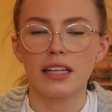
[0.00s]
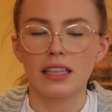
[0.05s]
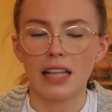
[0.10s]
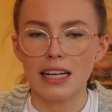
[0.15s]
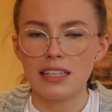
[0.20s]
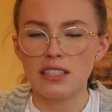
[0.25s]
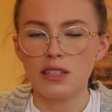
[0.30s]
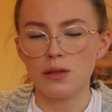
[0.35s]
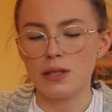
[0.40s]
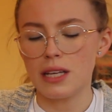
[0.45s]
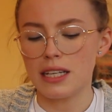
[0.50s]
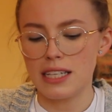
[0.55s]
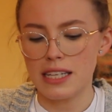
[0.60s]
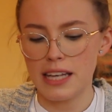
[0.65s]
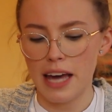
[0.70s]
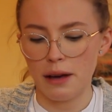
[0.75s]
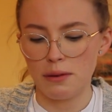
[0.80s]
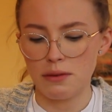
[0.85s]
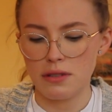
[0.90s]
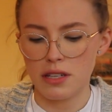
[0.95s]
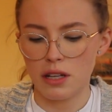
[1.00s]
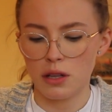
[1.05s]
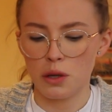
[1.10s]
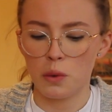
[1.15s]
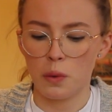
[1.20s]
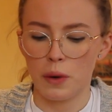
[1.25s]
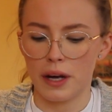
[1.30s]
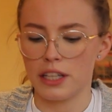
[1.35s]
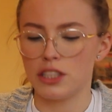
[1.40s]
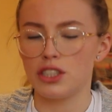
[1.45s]
Glasgow City
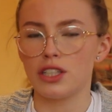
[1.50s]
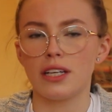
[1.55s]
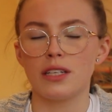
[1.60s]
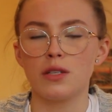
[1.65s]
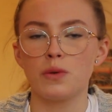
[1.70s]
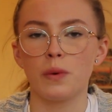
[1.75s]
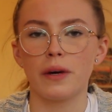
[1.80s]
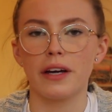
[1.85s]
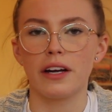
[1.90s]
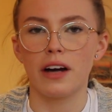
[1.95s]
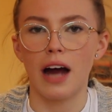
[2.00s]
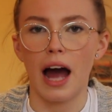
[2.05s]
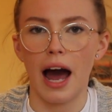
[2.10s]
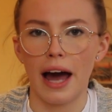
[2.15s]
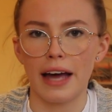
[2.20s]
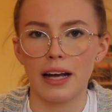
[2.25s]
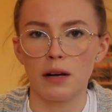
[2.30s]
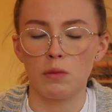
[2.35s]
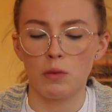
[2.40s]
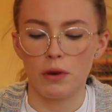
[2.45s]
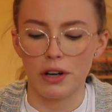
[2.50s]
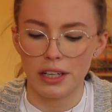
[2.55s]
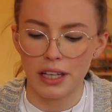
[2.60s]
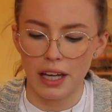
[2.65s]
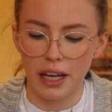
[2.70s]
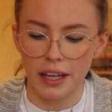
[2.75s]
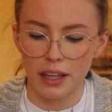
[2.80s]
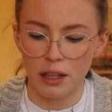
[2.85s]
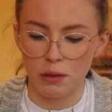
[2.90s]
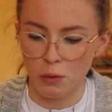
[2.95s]
Council, which is where I am
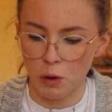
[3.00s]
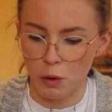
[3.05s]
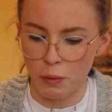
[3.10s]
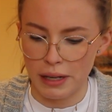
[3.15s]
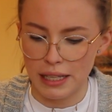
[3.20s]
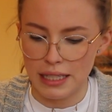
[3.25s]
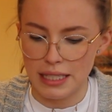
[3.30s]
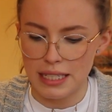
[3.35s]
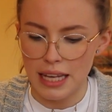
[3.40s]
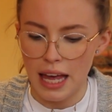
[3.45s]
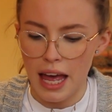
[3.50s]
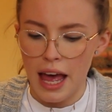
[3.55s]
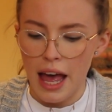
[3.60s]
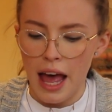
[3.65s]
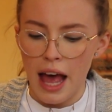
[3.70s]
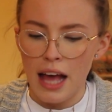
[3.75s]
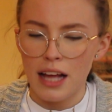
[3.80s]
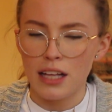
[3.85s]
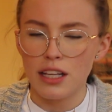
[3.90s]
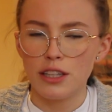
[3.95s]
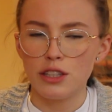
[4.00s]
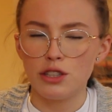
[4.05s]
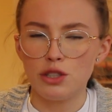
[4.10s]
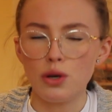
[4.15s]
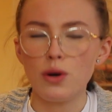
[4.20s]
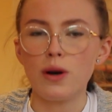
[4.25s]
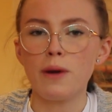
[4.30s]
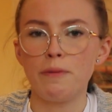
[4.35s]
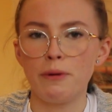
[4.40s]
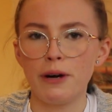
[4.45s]
working at the moment,
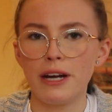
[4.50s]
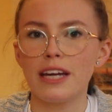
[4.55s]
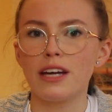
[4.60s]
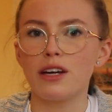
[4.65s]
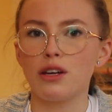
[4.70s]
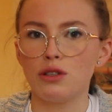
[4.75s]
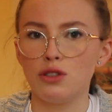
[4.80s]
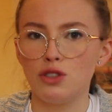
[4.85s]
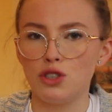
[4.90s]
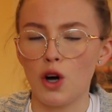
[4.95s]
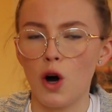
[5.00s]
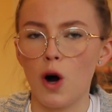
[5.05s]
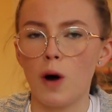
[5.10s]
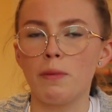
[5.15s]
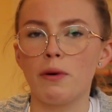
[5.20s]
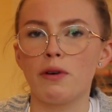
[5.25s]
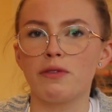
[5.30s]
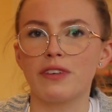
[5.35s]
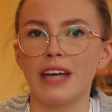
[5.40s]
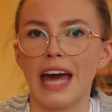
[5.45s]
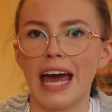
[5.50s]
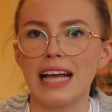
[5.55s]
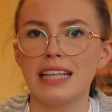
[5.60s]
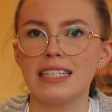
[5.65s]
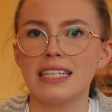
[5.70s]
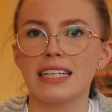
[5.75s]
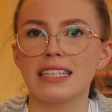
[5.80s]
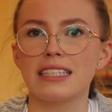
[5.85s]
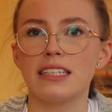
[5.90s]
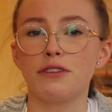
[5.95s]
do a pretty good job of
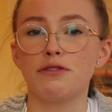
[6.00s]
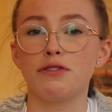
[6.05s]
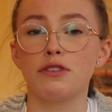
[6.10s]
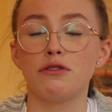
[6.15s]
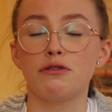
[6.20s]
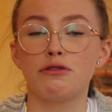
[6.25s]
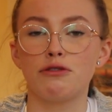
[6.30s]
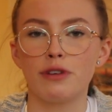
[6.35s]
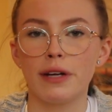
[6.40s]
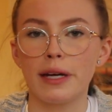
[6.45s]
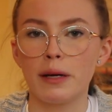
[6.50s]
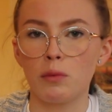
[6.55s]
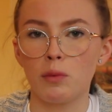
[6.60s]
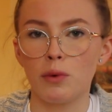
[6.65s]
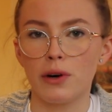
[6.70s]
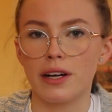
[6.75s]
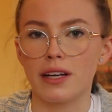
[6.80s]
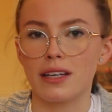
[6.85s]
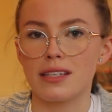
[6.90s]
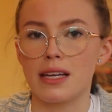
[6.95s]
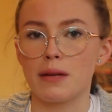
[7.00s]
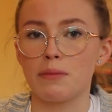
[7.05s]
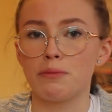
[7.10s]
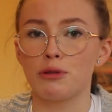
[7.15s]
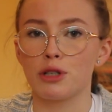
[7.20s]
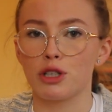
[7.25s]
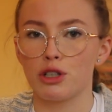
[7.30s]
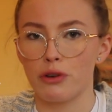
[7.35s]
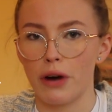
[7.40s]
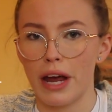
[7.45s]
getting different frameworks and
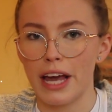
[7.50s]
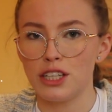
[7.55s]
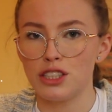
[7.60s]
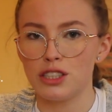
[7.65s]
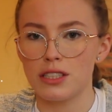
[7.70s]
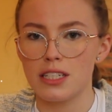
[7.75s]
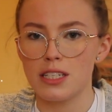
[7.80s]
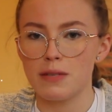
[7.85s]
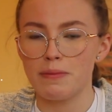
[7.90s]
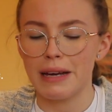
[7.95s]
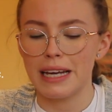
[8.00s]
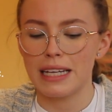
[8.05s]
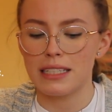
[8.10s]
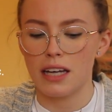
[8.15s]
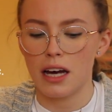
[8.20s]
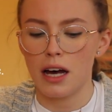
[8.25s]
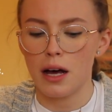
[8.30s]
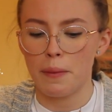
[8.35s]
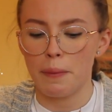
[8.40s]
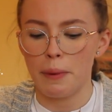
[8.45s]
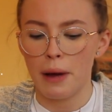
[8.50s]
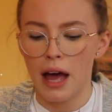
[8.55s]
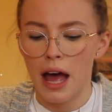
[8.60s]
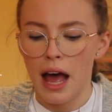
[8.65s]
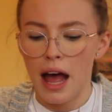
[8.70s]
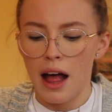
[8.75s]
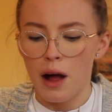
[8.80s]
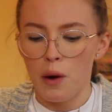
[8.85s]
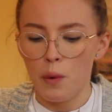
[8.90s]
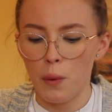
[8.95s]
progressions made up,
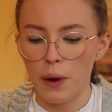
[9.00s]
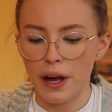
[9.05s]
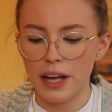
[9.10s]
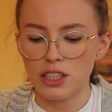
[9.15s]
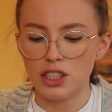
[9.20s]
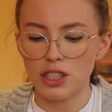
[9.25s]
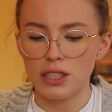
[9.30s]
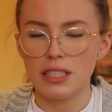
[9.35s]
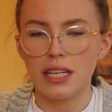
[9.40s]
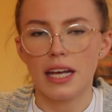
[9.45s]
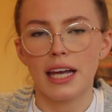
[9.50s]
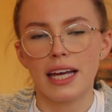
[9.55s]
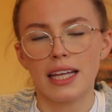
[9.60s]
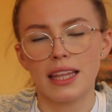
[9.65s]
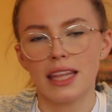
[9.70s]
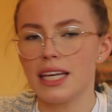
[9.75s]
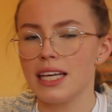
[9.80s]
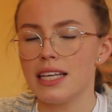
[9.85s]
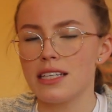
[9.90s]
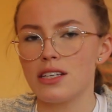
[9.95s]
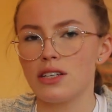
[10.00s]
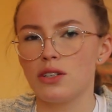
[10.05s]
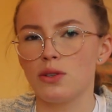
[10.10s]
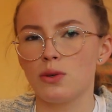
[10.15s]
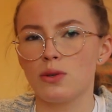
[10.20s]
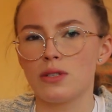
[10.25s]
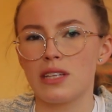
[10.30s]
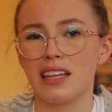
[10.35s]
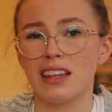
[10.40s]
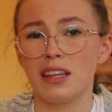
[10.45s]
which take the E's and
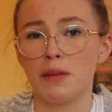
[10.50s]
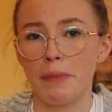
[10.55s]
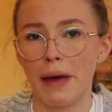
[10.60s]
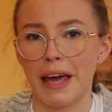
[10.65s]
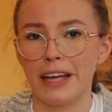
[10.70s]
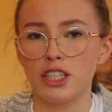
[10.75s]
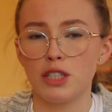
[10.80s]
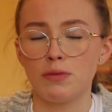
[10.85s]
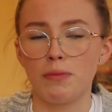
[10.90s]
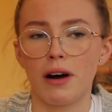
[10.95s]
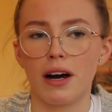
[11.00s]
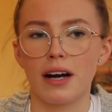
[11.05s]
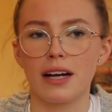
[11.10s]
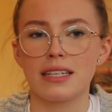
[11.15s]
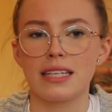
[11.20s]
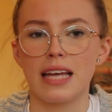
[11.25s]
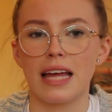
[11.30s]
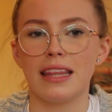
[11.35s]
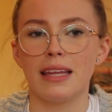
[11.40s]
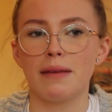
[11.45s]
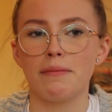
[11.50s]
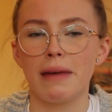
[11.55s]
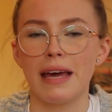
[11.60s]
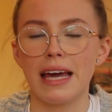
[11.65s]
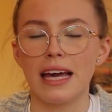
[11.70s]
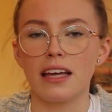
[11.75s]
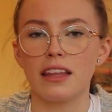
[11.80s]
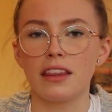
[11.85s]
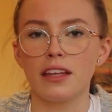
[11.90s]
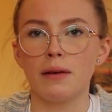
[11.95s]
O's and the benchmarks and they
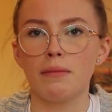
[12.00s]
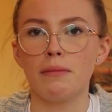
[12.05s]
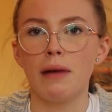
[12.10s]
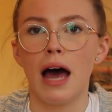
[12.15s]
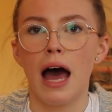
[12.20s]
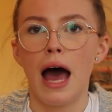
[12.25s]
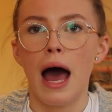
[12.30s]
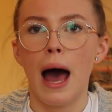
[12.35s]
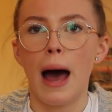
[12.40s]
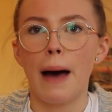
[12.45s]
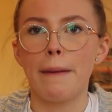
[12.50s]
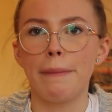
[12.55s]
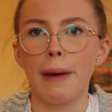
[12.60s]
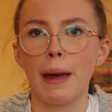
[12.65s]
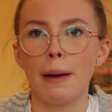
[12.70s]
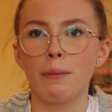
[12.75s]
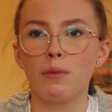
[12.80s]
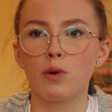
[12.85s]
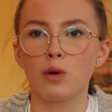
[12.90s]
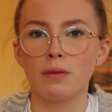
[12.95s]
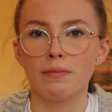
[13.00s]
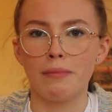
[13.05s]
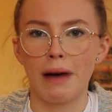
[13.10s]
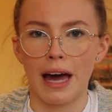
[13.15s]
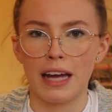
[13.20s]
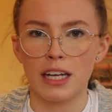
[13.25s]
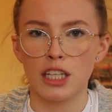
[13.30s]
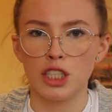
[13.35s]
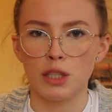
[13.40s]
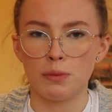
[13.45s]
make them a bit more
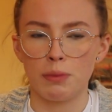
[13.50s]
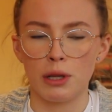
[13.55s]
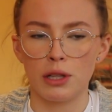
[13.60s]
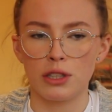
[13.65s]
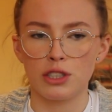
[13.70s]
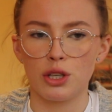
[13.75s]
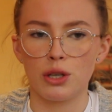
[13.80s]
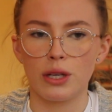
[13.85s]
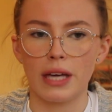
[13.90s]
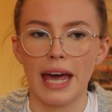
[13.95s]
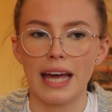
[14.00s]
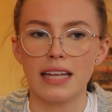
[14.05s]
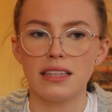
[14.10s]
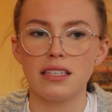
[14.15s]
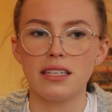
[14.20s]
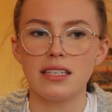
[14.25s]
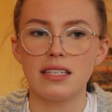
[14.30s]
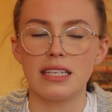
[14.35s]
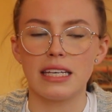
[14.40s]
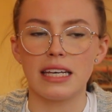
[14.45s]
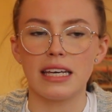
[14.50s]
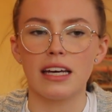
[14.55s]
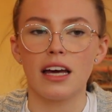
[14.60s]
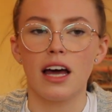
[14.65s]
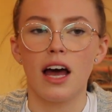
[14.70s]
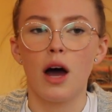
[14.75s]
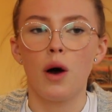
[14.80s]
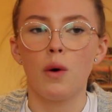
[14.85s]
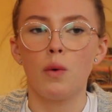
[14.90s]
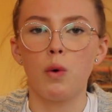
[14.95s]
manageable. You get to
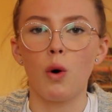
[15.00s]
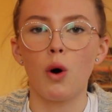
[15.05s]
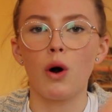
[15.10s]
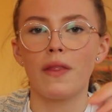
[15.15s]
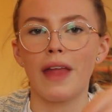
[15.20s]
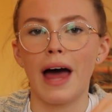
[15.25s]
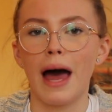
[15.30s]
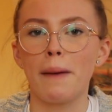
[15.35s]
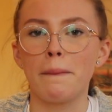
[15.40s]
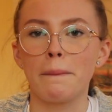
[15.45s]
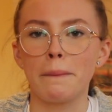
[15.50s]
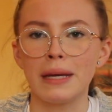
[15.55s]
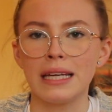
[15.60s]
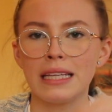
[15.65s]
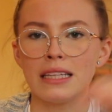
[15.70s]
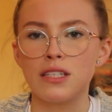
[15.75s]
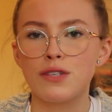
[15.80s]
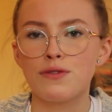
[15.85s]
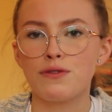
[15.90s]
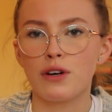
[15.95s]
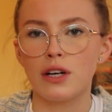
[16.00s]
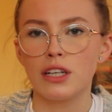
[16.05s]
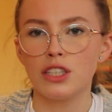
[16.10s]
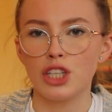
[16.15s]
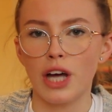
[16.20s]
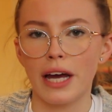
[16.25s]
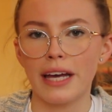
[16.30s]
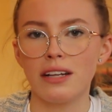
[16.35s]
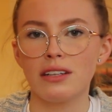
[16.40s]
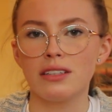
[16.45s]
see what that means for a
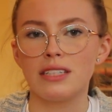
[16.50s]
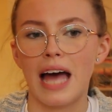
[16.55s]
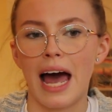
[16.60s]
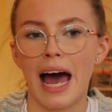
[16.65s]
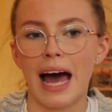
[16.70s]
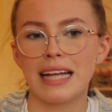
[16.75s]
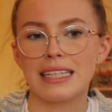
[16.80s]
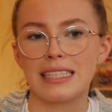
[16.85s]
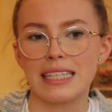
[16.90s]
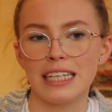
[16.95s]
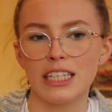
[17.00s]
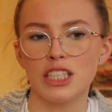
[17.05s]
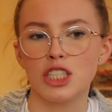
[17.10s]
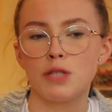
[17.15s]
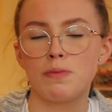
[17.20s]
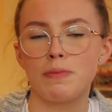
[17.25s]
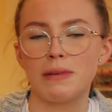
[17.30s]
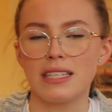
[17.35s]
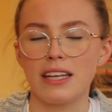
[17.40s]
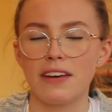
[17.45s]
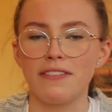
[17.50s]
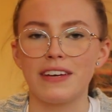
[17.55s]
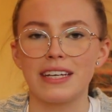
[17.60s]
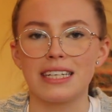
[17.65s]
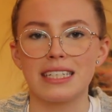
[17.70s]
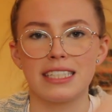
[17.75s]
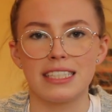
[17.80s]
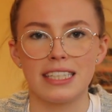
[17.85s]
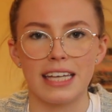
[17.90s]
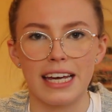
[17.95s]
child at each
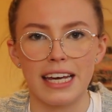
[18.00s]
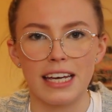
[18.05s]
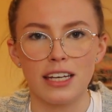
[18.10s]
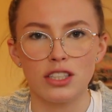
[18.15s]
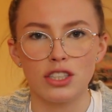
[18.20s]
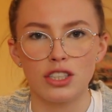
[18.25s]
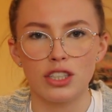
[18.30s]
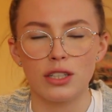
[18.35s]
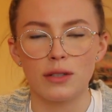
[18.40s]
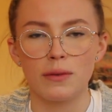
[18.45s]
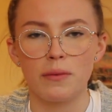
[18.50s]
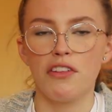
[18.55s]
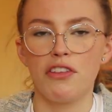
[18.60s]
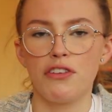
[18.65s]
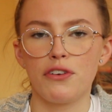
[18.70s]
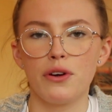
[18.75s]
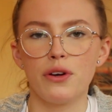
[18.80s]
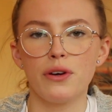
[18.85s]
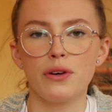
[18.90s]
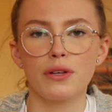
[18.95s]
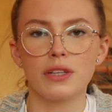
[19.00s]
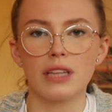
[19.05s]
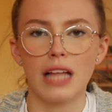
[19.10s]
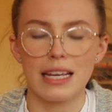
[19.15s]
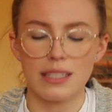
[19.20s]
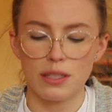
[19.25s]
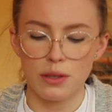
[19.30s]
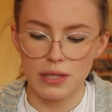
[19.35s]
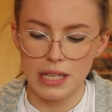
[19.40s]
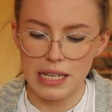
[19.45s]
specific stage. Through
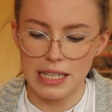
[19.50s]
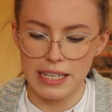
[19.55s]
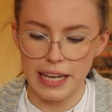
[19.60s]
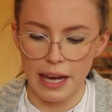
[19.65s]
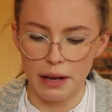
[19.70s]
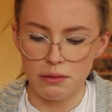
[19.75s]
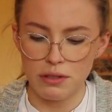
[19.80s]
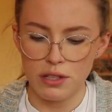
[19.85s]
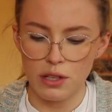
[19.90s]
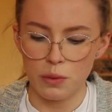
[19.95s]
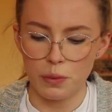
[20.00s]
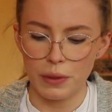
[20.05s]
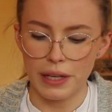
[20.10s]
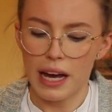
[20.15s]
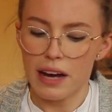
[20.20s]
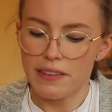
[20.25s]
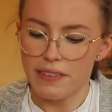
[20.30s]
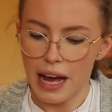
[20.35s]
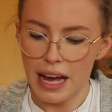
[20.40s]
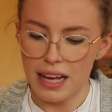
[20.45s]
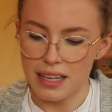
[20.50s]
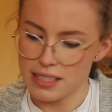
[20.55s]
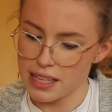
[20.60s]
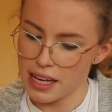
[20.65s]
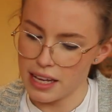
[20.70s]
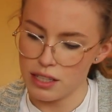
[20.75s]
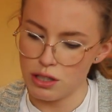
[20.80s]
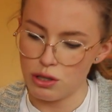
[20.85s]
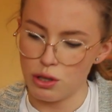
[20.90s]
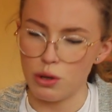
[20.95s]
Glasgow City Council, we have
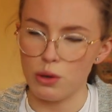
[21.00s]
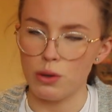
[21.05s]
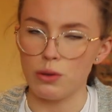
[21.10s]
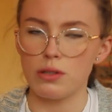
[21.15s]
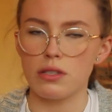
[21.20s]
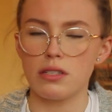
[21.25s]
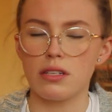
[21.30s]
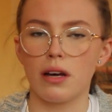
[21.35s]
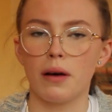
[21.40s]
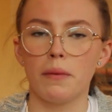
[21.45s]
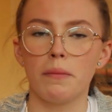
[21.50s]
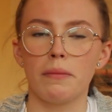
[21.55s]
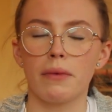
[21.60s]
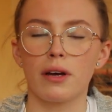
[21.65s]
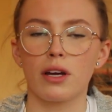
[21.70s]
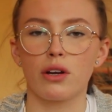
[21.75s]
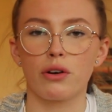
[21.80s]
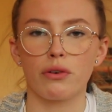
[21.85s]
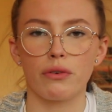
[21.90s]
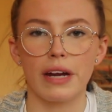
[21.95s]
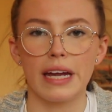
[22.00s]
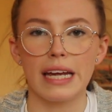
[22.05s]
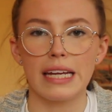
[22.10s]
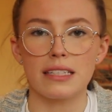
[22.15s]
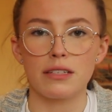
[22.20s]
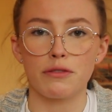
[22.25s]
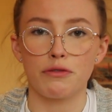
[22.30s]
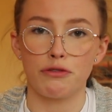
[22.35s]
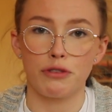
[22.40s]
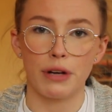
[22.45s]
access to some
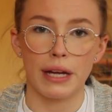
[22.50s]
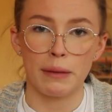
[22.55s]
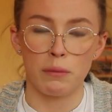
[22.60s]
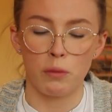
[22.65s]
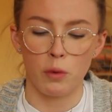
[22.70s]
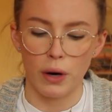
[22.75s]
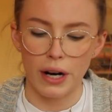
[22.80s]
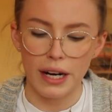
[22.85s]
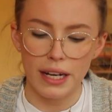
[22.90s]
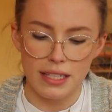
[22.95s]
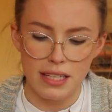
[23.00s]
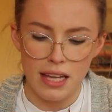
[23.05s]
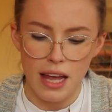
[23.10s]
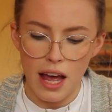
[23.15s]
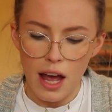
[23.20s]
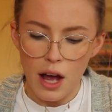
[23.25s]
great frameworks.